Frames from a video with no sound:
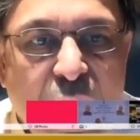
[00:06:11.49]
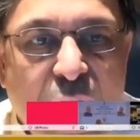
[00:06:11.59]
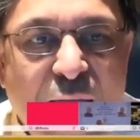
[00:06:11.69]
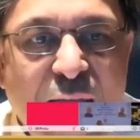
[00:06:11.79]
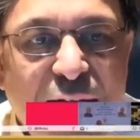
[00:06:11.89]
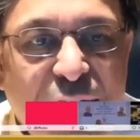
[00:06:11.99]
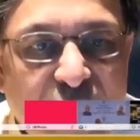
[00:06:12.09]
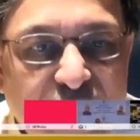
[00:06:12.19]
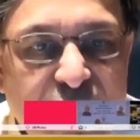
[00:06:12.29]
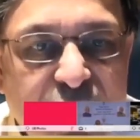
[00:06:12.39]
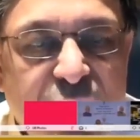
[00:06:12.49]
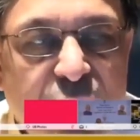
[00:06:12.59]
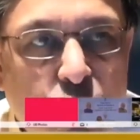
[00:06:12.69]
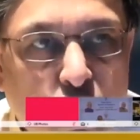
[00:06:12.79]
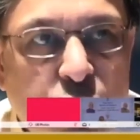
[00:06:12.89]
and this is in the
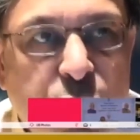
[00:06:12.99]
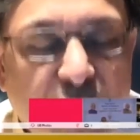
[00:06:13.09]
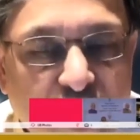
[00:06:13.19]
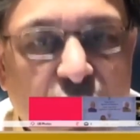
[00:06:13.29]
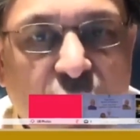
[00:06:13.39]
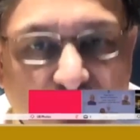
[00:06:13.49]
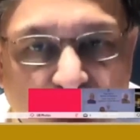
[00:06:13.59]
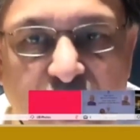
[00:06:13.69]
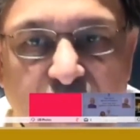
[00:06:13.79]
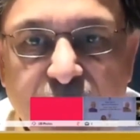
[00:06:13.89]
true spirit of an Indian.